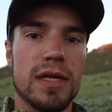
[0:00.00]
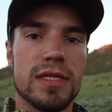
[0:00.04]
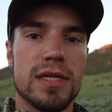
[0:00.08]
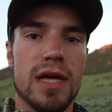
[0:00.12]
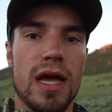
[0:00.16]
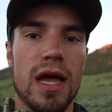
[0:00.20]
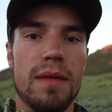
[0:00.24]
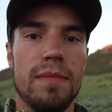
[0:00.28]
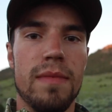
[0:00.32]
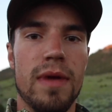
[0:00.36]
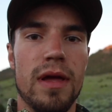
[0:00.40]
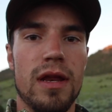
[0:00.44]

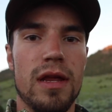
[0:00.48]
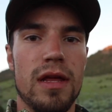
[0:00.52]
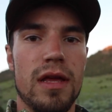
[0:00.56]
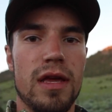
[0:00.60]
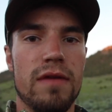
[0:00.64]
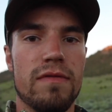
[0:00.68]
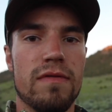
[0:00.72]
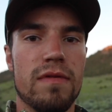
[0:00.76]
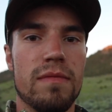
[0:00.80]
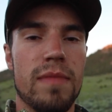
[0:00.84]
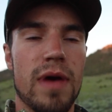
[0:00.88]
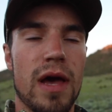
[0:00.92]
side made it
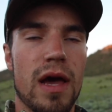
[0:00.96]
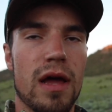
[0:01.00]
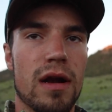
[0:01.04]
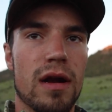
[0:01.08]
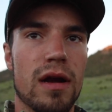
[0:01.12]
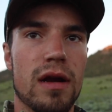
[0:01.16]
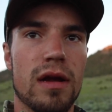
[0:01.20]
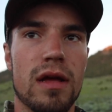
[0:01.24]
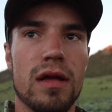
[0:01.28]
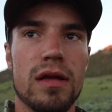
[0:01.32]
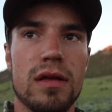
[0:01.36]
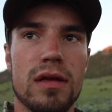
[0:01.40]
even
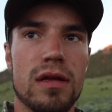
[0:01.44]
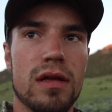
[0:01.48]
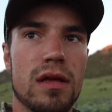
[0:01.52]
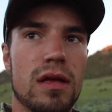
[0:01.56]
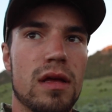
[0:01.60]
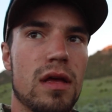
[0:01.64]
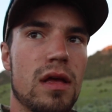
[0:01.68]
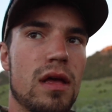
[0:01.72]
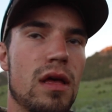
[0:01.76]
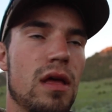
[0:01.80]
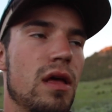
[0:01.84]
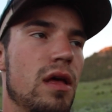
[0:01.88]
better.
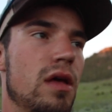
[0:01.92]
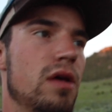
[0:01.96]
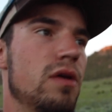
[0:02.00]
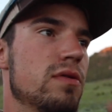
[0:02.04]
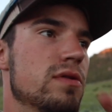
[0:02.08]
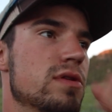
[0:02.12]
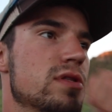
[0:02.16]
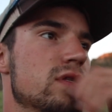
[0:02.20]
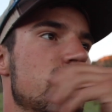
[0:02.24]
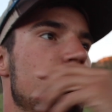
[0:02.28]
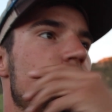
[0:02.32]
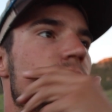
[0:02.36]
It
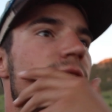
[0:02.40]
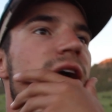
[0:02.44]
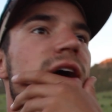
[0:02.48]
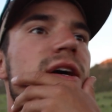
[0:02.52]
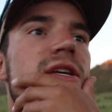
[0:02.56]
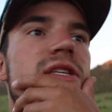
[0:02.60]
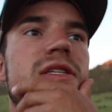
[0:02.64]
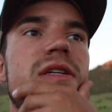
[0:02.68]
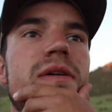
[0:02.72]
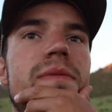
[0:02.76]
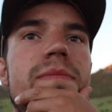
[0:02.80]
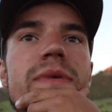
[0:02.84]
was so
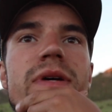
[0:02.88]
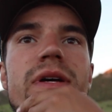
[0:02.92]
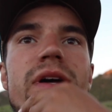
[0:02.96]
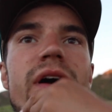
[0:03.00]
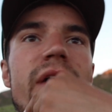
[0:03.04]
awesome.